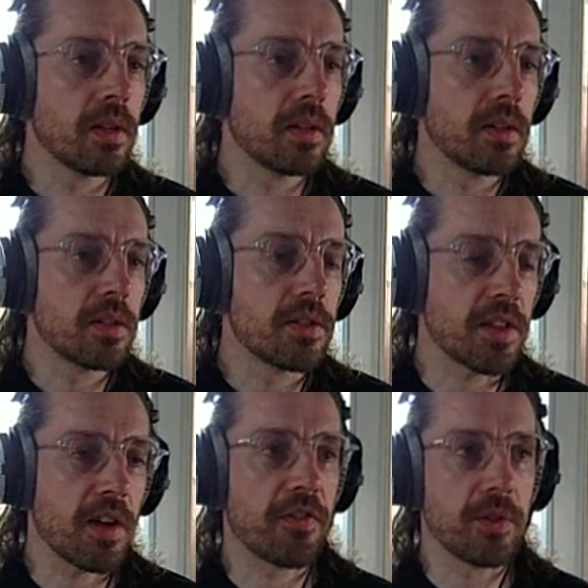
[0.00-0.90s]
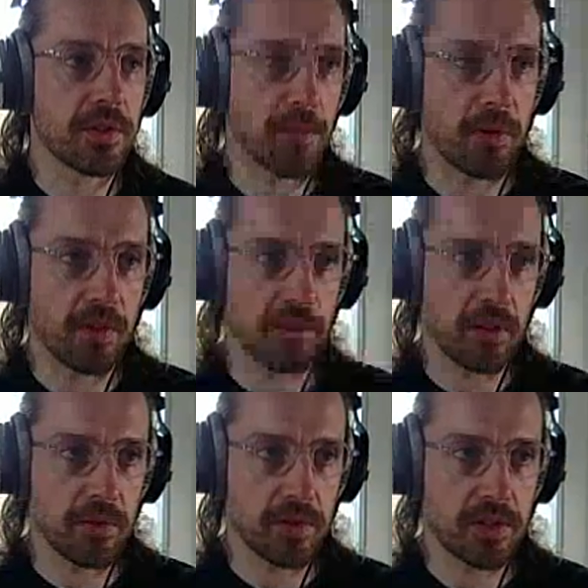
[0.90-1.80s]
So that fills both of
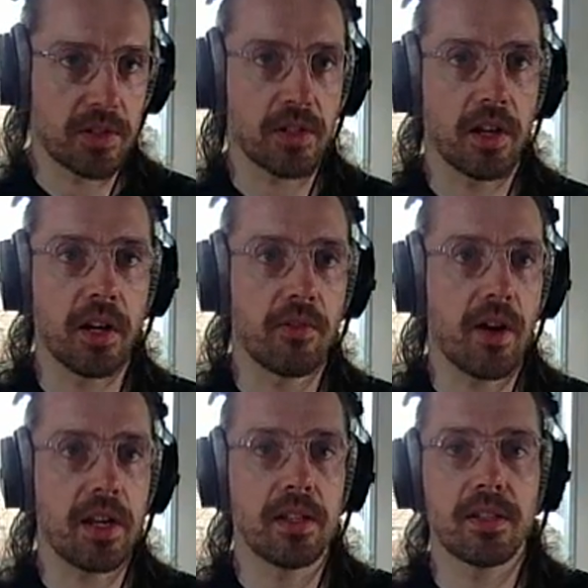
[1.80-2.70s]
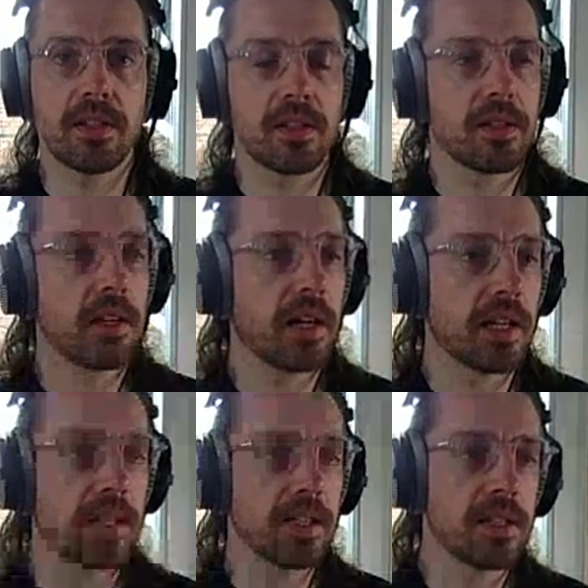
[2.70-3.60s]
those arrays, and